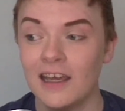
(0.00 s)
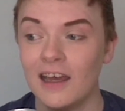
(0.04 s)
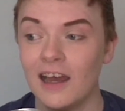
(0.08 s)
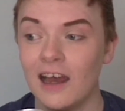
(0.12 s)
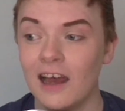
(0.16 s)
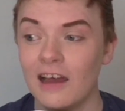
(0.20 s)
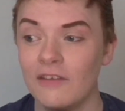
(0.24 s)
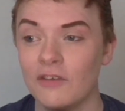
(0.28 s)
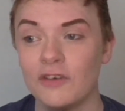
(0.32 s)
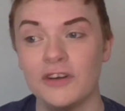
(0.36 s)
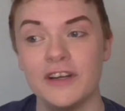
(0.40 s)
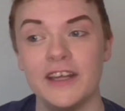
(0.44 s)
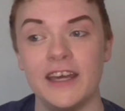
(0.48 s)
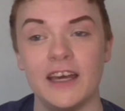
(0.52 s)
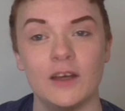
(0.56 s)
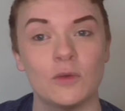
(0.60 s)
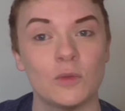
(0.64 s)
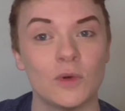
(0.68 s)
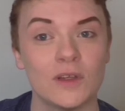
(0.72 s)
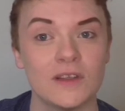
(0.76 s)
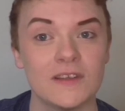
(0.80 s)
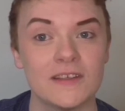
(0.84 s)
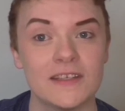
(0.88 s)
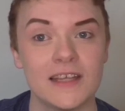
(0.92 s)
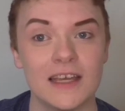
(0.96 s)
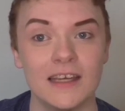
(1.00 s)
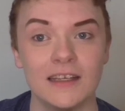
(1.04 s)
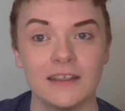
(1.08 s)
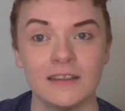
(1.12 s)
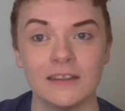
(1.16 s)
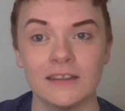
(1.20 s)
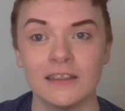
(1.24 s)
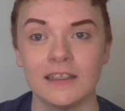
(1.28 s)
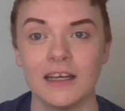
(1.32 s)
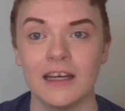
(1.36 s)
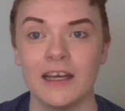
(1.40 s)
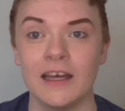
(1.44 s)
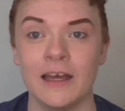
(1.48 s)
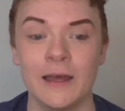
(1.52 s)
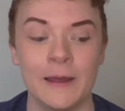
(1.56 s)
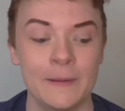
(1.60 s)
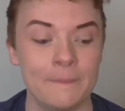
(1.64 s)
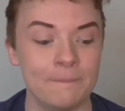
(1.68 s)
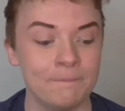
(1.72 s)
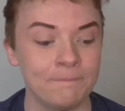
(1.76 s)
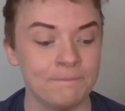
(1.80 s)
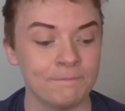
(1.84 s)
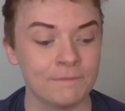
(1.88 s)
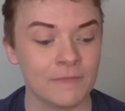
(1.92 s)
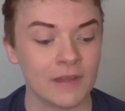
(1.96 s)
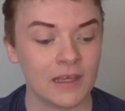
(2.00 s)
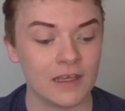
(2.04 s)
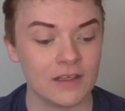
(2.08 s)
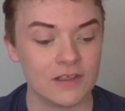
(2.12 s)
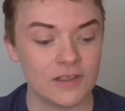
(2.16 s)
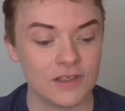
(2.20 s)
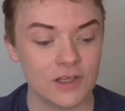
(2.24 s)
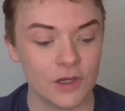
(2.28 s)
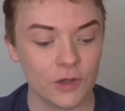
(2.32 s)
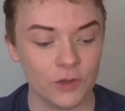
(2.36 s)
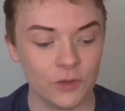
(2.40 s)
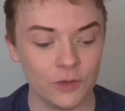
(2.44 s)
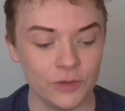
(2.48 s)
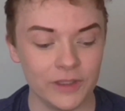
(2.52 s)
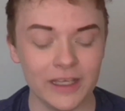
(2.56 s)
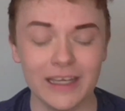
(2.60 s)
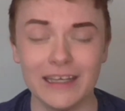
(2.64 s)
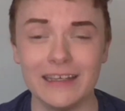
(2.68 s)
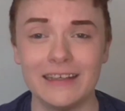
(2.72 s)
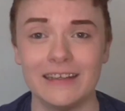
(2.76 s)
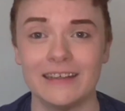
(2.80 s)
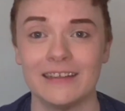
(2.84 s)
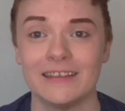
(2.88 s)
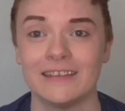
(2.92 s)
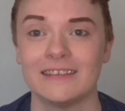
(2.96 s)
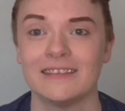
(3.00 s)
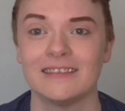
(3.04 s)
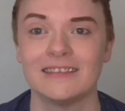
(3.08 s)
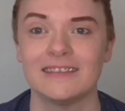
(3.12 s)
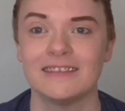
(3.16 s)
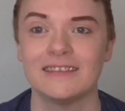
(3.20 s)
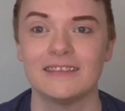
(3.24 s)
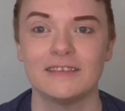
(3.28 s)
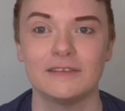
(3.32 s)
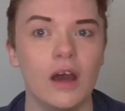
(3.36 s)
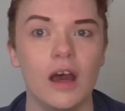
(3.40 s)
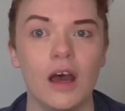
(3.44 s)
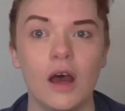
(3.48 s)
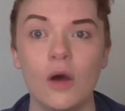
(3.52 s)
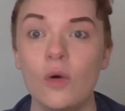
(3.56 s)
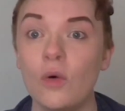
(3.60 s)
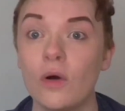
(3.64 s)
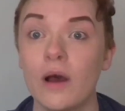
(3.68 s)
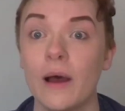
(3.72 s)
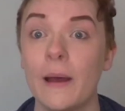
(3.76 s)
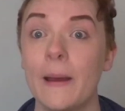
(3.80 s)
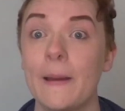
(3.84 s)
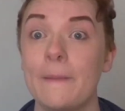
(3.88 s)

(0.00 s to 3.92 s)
I've already had one sale, so yeah. Oh,